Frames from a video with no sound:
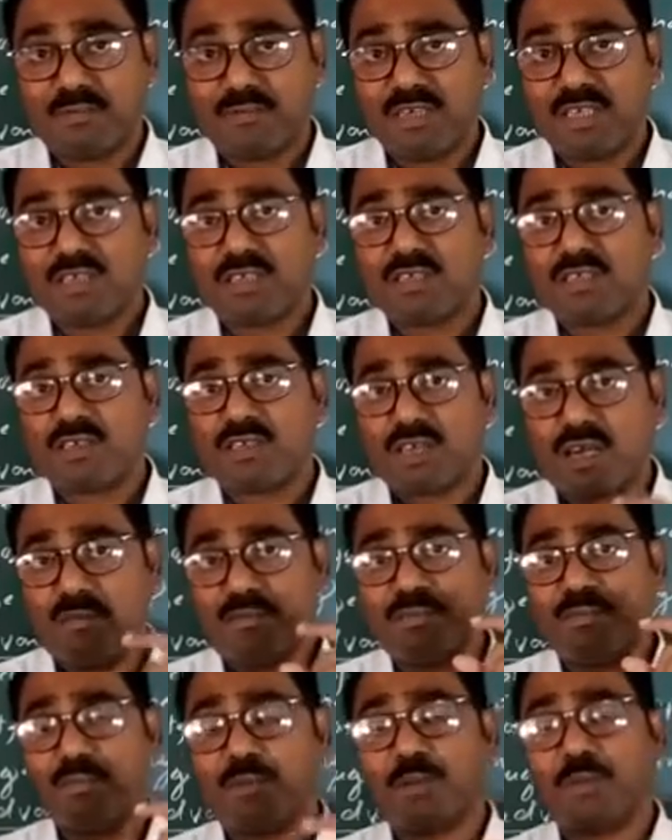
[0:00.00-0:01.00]
means
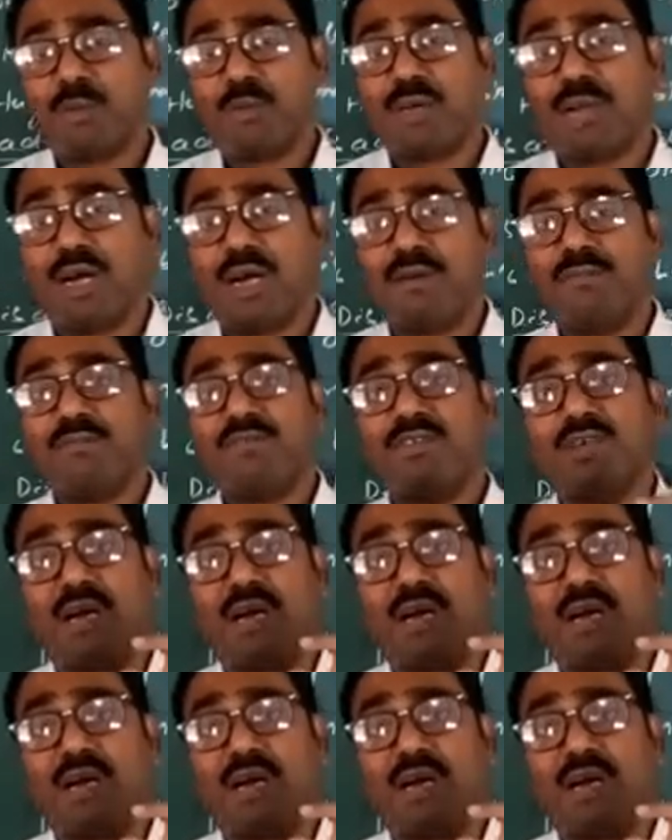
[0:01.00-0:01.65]
some programs